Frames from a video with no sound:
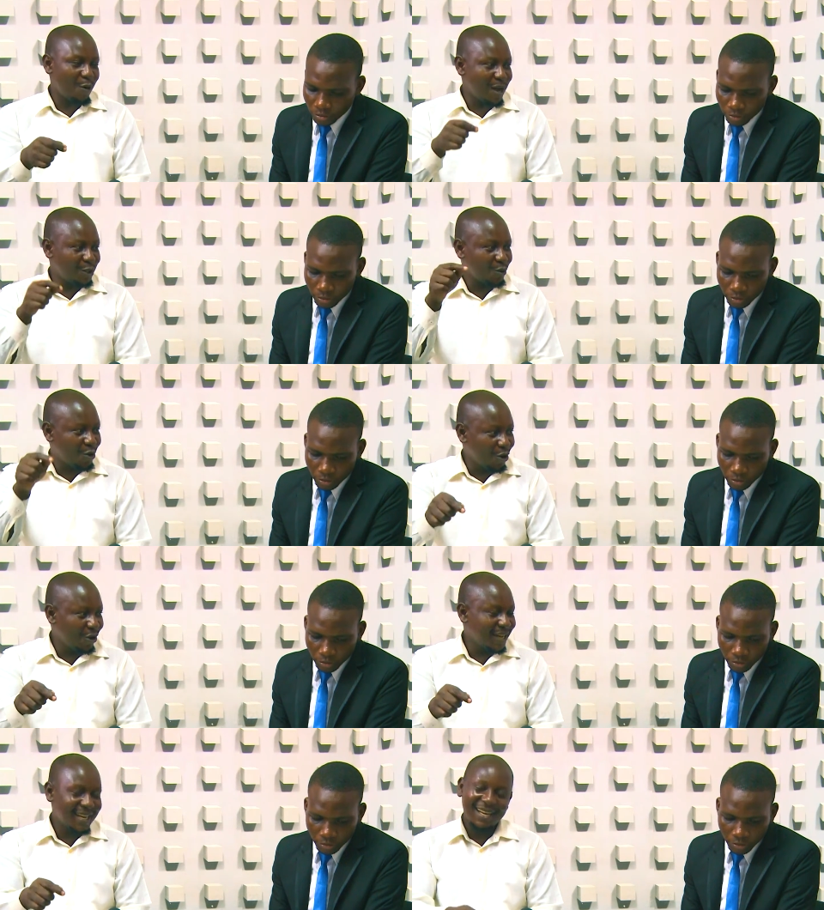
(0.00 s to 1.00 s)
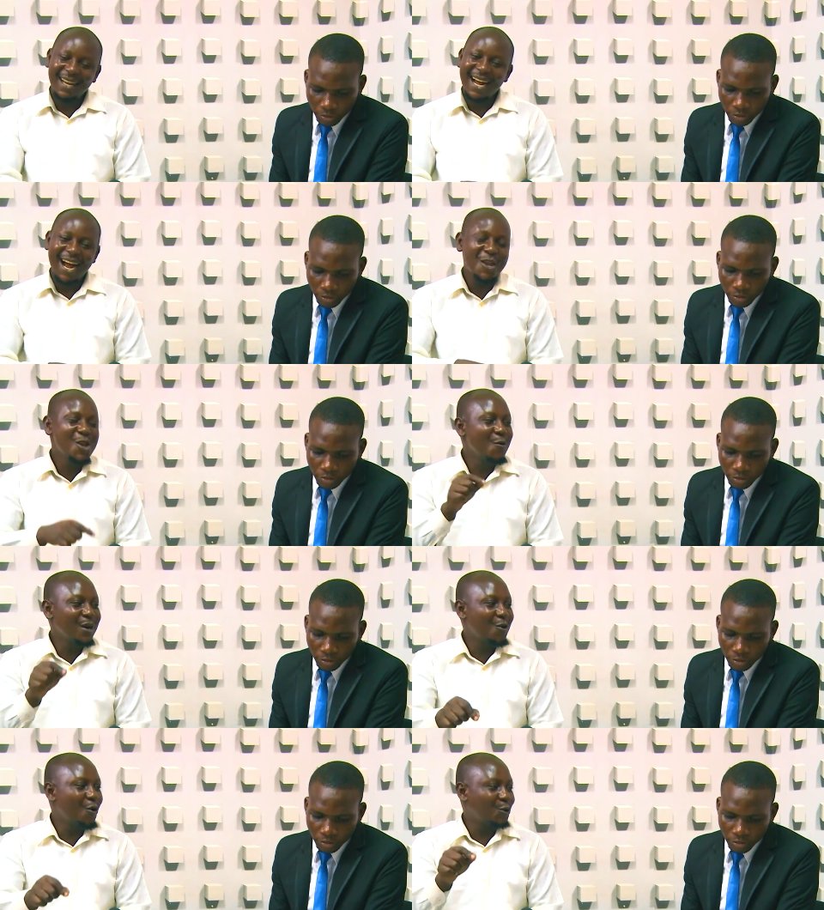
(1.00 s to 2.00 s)
Speaker 1: I want to go, you
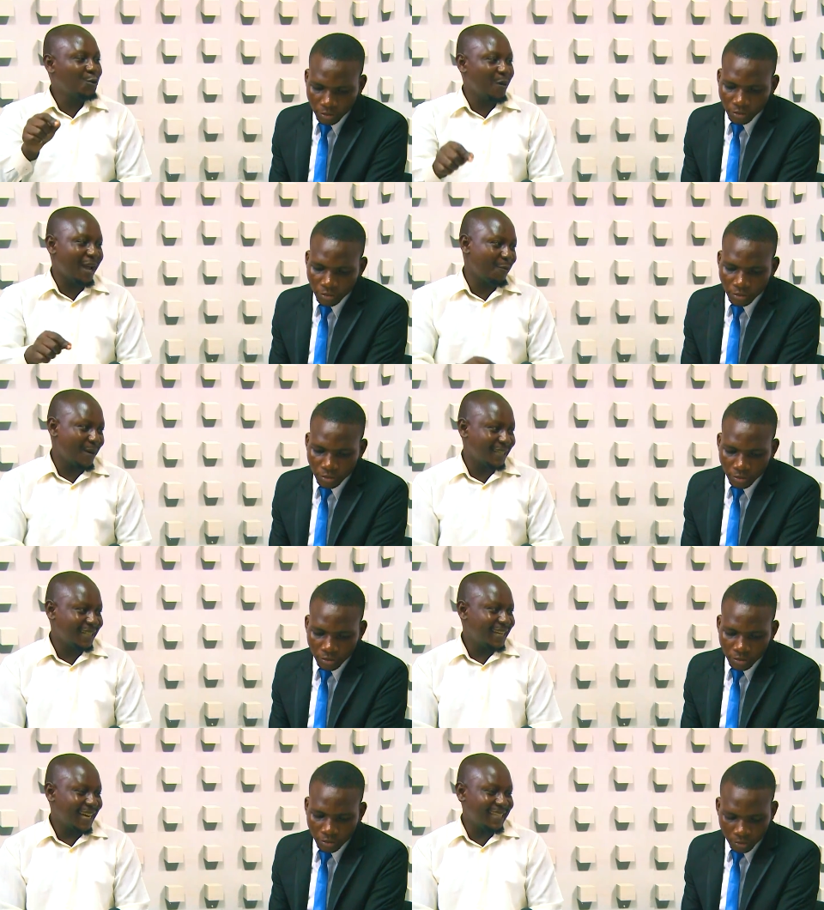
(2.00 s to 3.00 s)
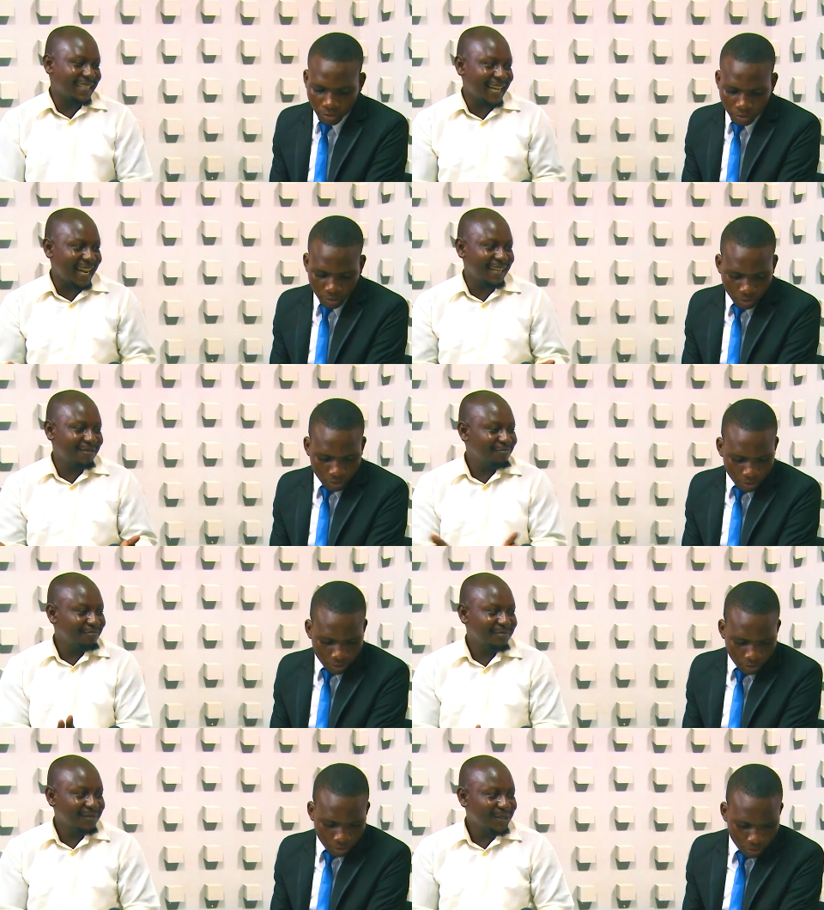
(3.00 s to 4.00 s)
will go to where I want. Mm. And the mm. sky.
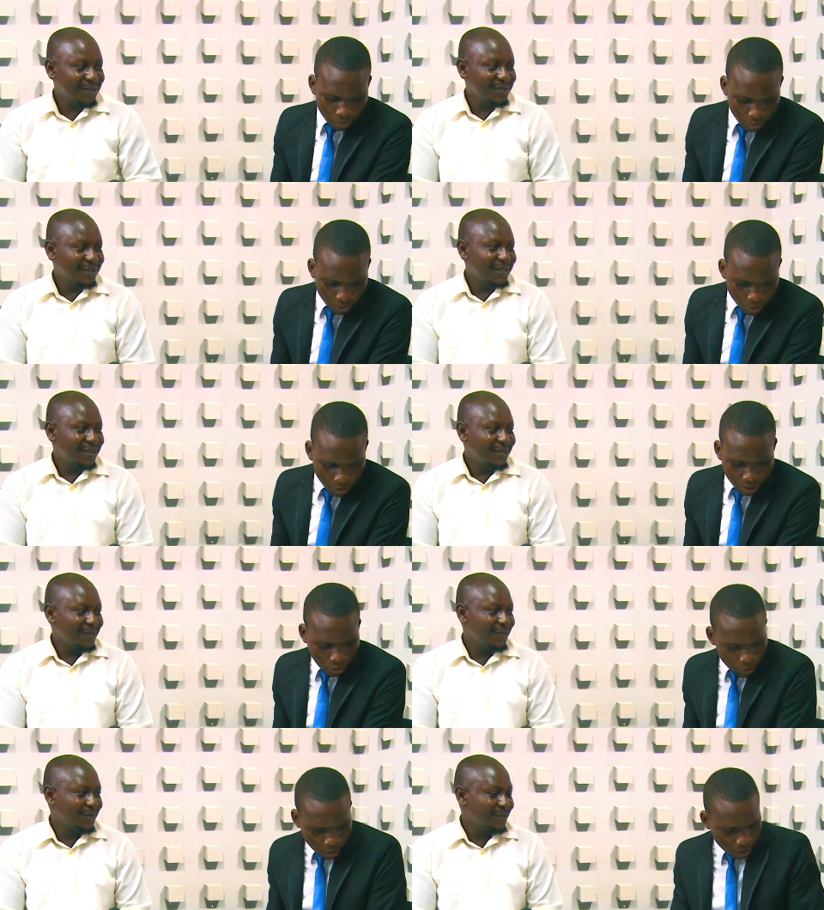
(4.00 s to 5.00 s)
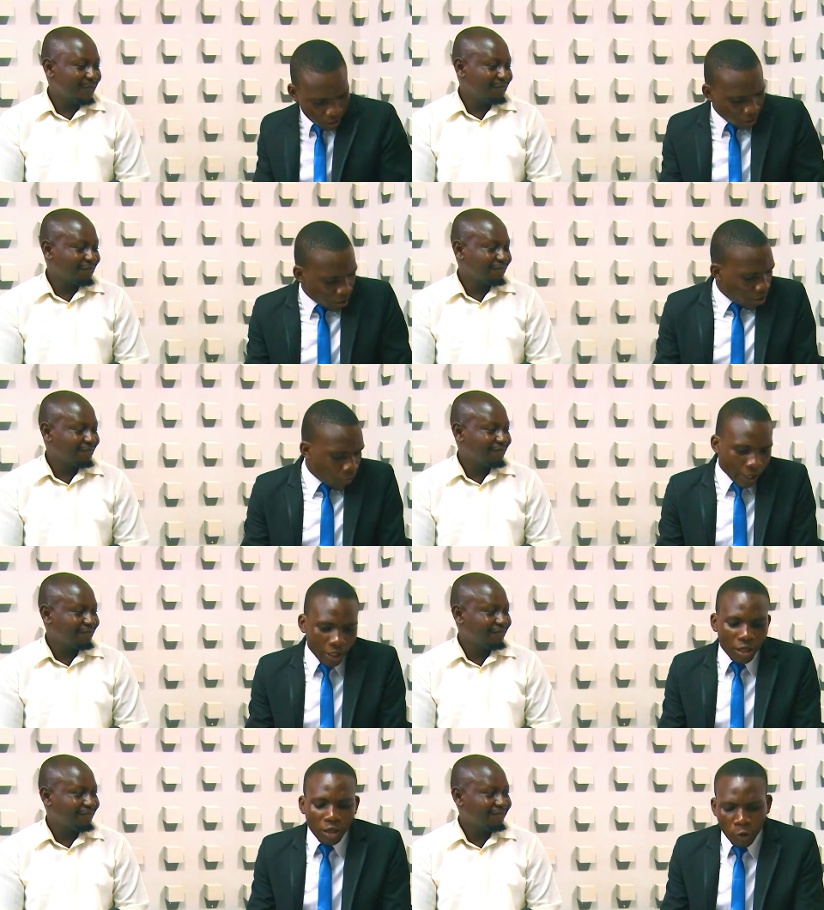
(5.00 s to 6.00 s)
Definitely.
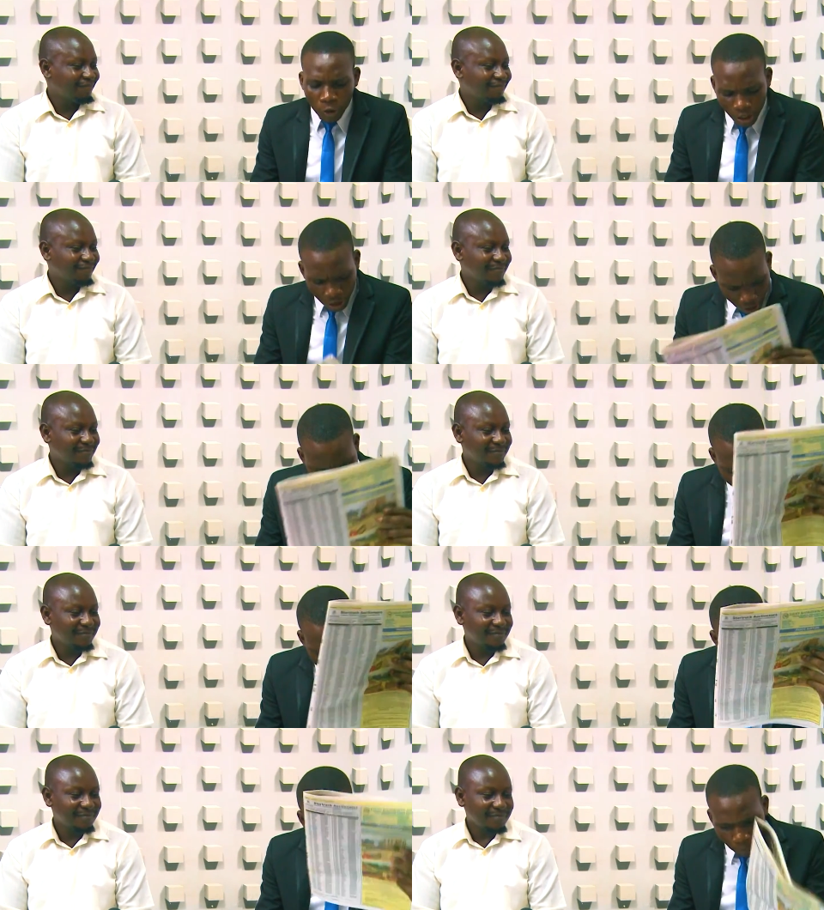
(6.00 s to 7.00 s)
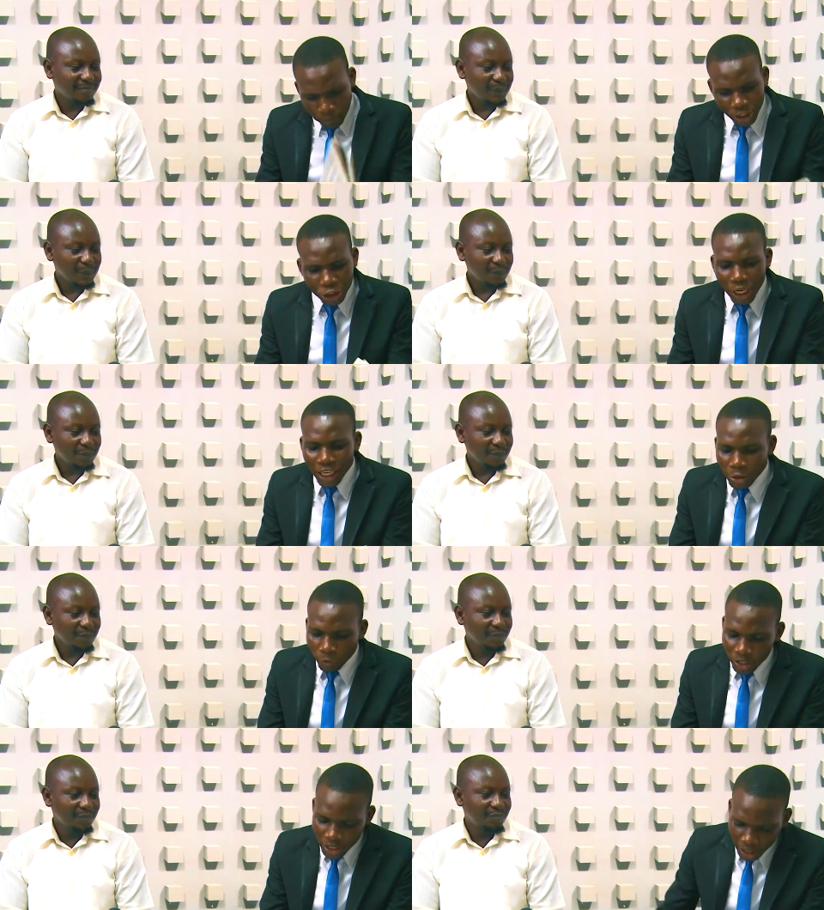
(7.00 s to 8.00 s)
Right.
Speaker 2: Looking at the uh, page eight
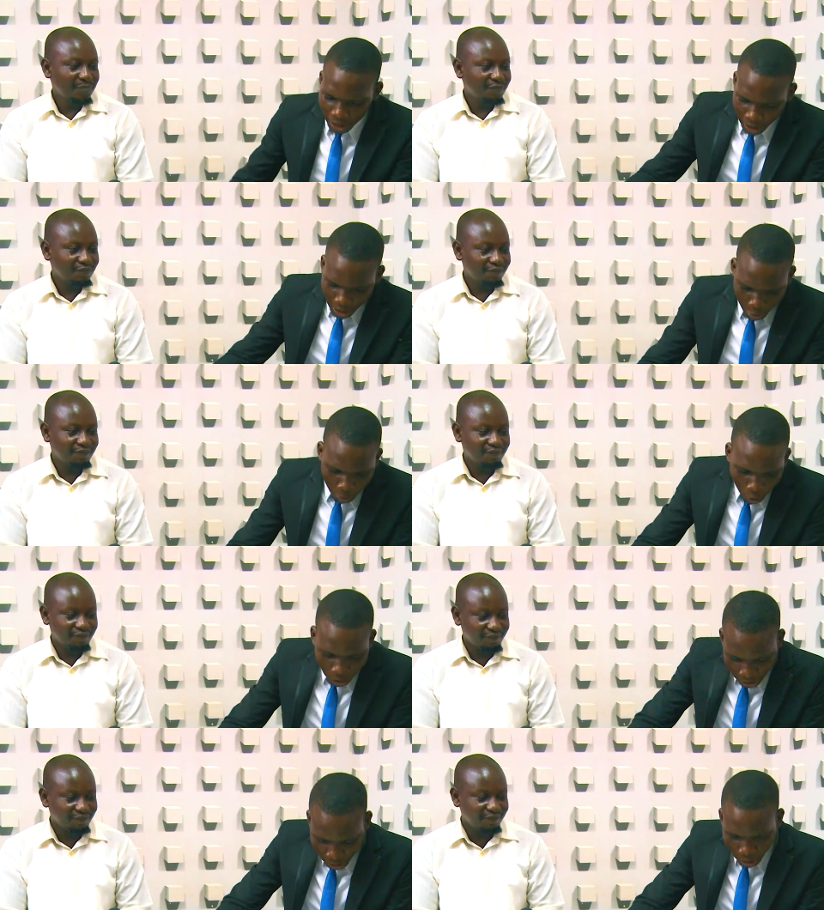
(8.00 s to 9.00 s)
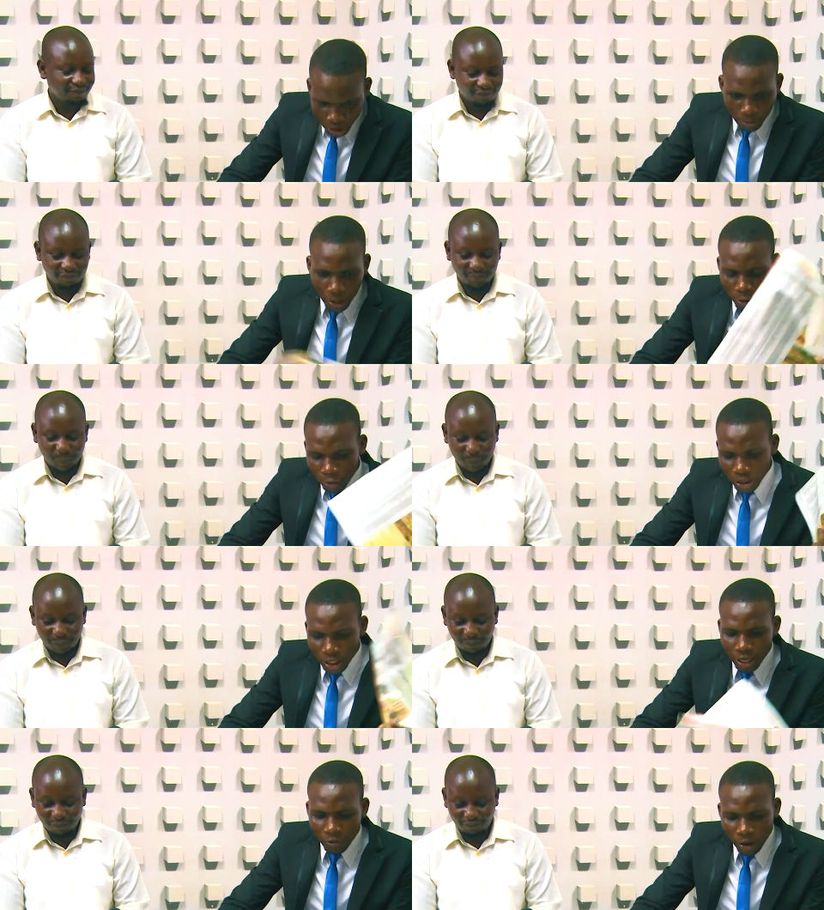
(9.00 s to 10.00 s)
of the standard this morning talks about
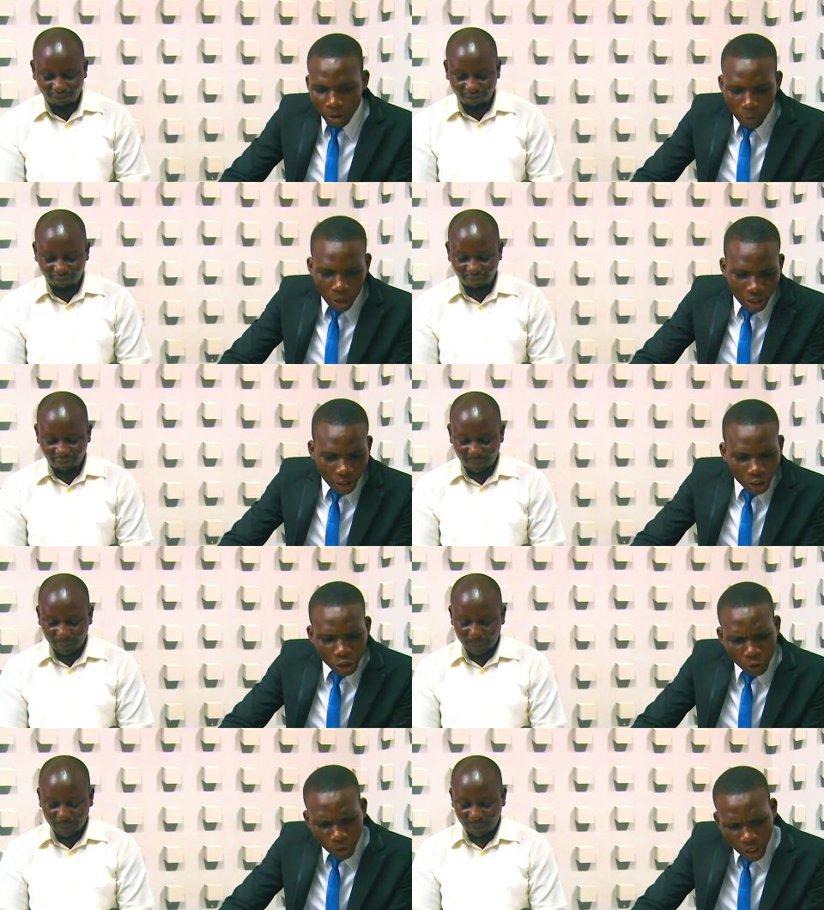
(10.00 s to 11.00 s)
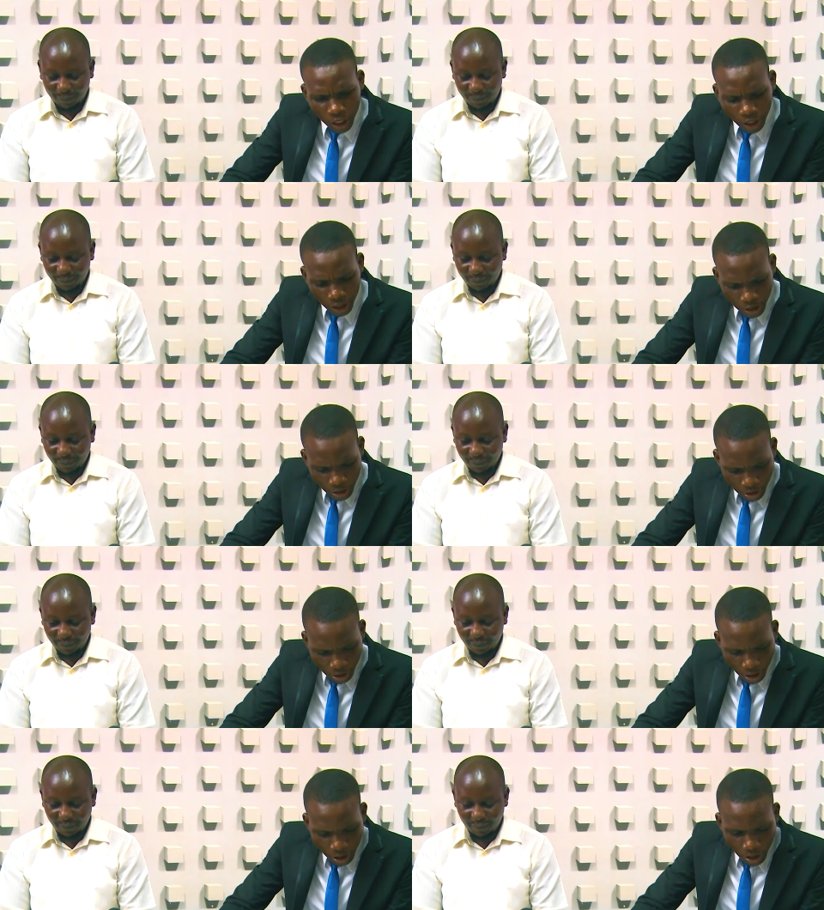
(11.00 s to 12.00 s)
uh, uh, quite an issue here that is